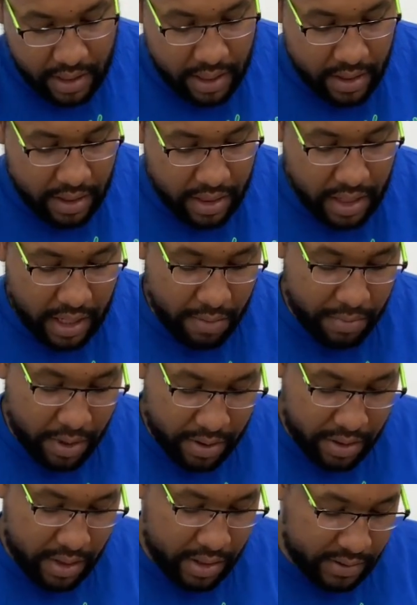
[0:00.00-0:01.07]
think
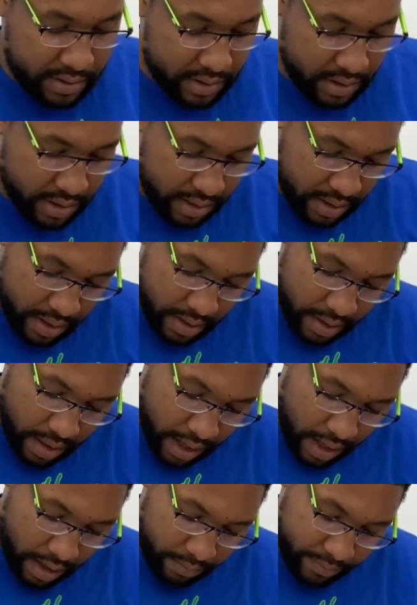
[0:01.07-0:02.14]
about this
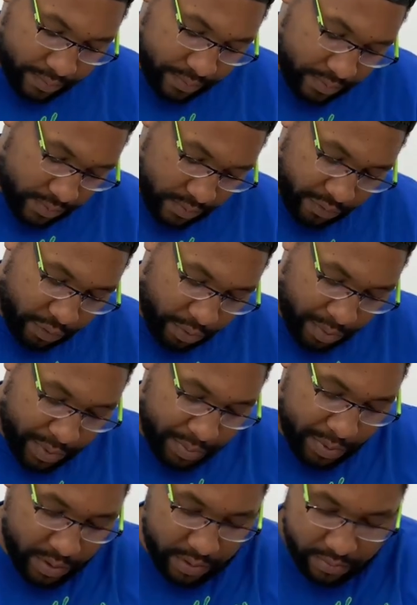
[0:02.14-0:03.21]
for
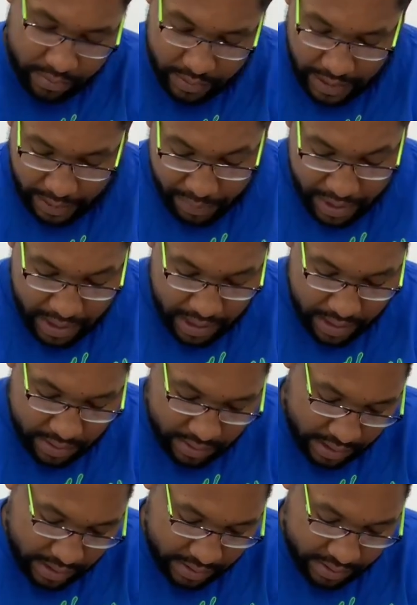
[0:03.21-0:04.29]
people like me
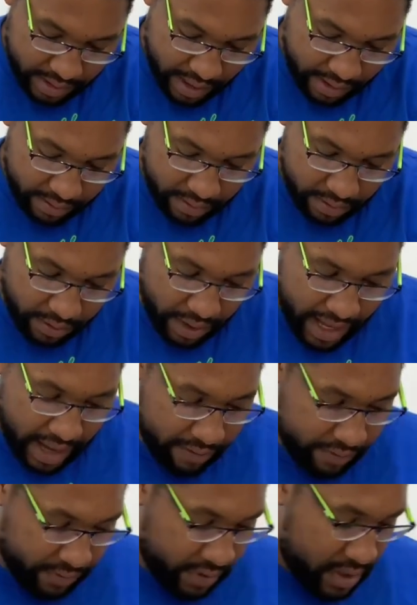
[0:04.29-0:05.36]
that don't
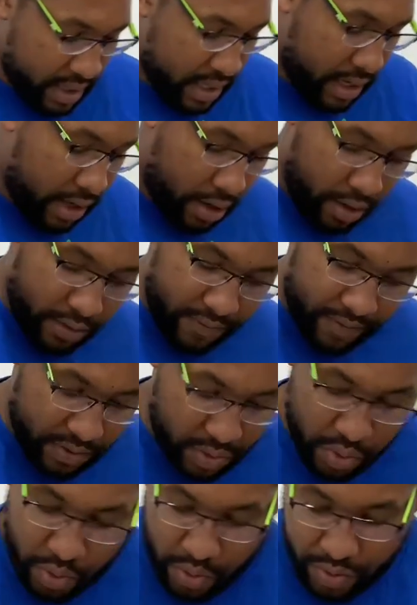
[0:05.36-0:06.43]
have all of the
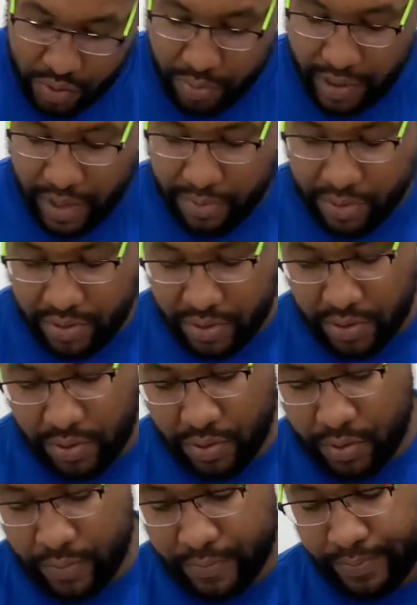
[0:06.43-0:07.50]
tools to be able to